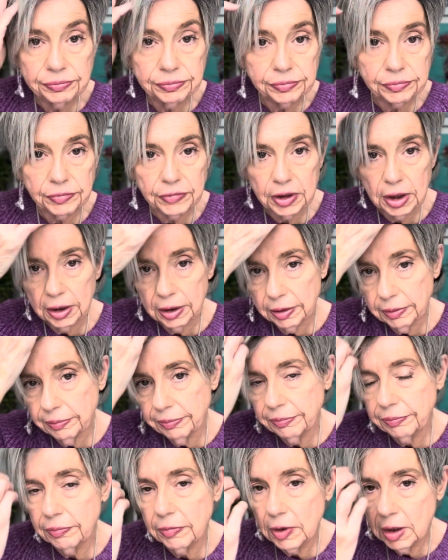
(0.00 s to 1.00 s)
Okay?
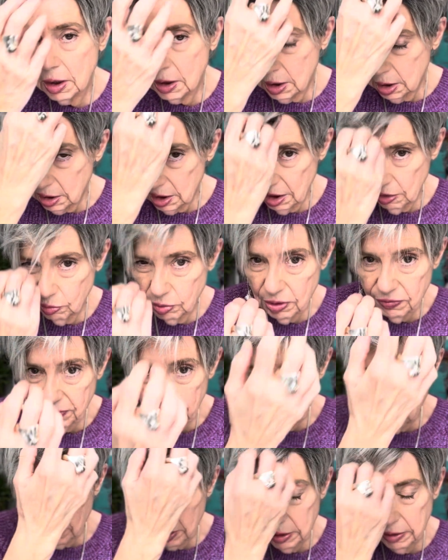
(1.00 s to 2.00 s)
Now, what if I
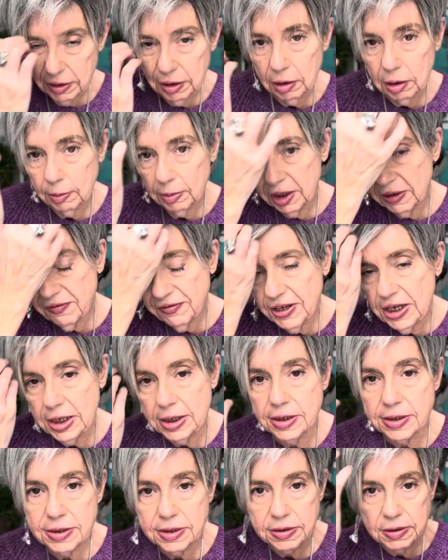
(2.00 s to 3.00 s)
want her down on my
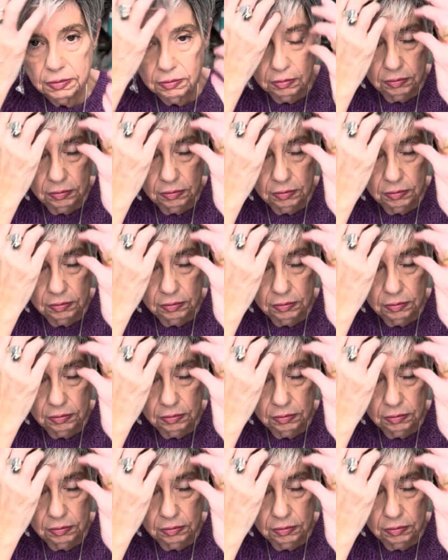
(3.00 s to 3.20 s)
face?